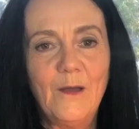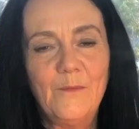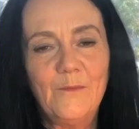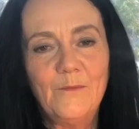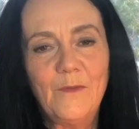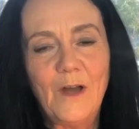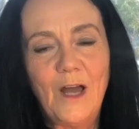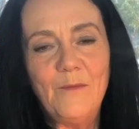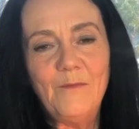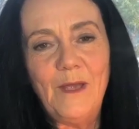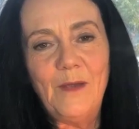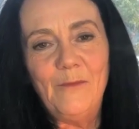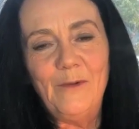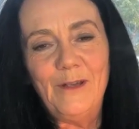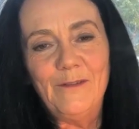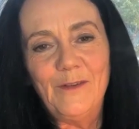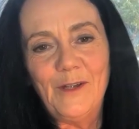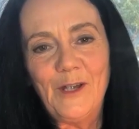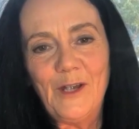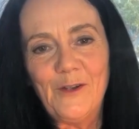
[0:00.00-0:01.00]
My memory
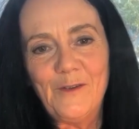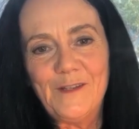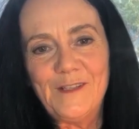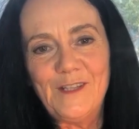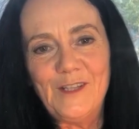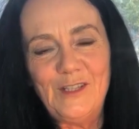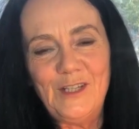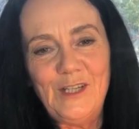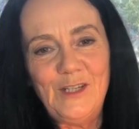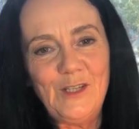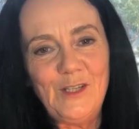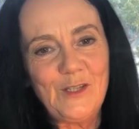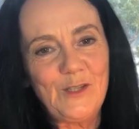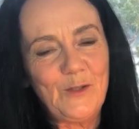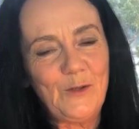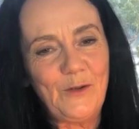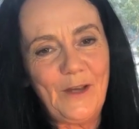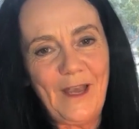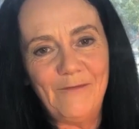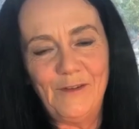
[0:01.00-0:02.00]
of her is that she just
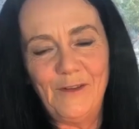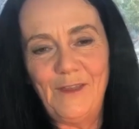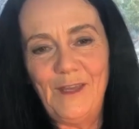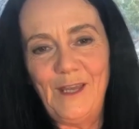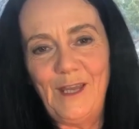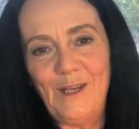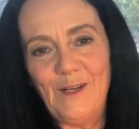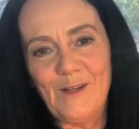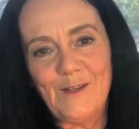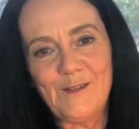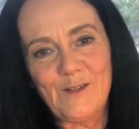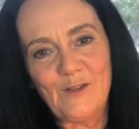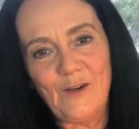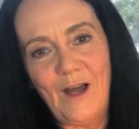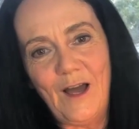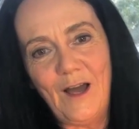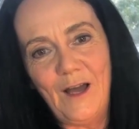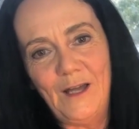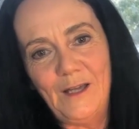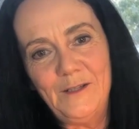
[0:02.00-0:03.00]
took everything in her
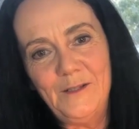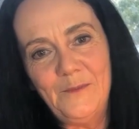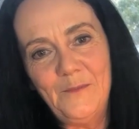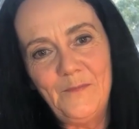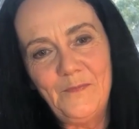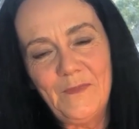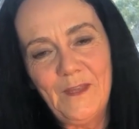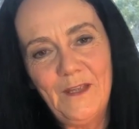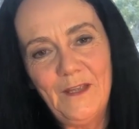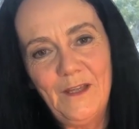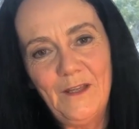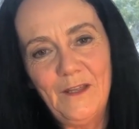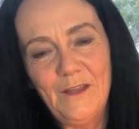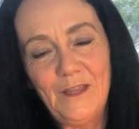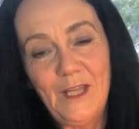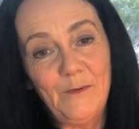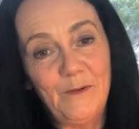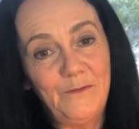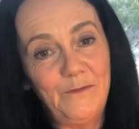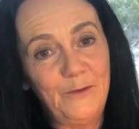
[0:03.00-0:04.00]
stride.
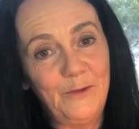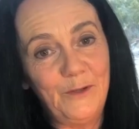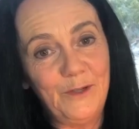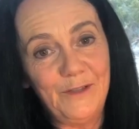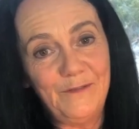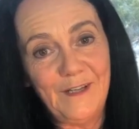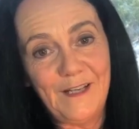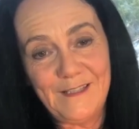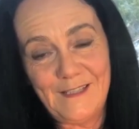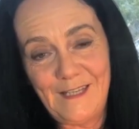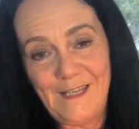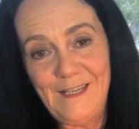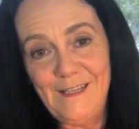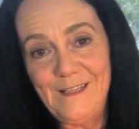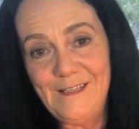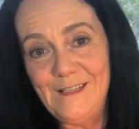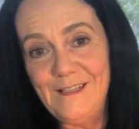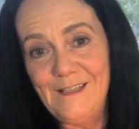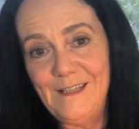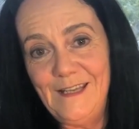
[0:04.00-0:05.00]
There were 4 of us
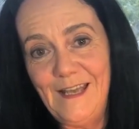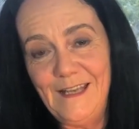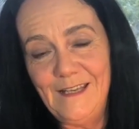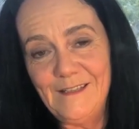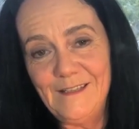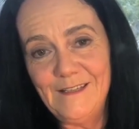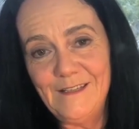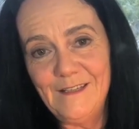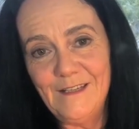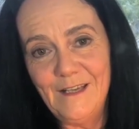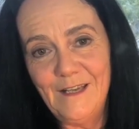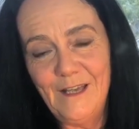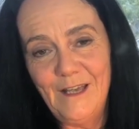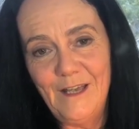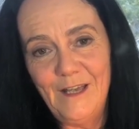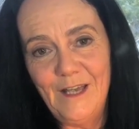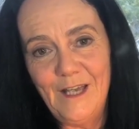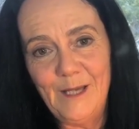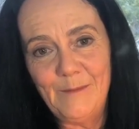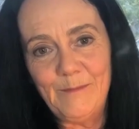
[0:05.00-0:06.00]
kids in the end,
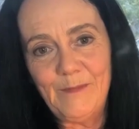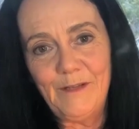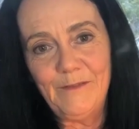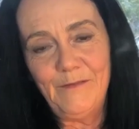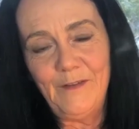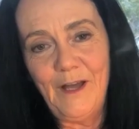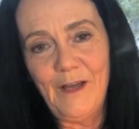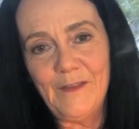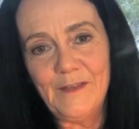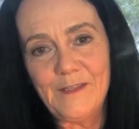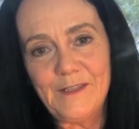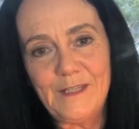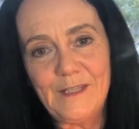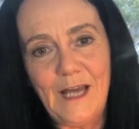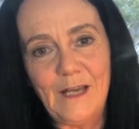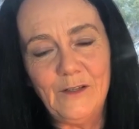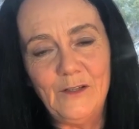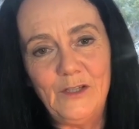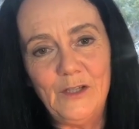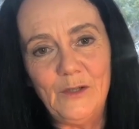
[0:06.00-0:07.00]
and my father
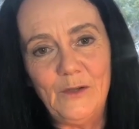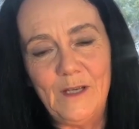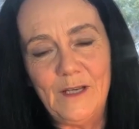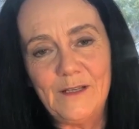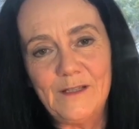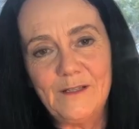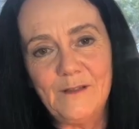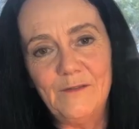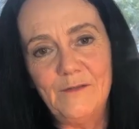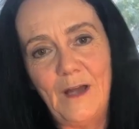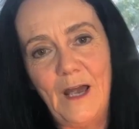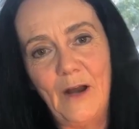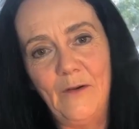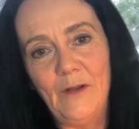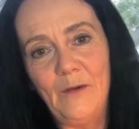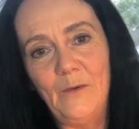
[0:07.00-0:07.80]
started doing safari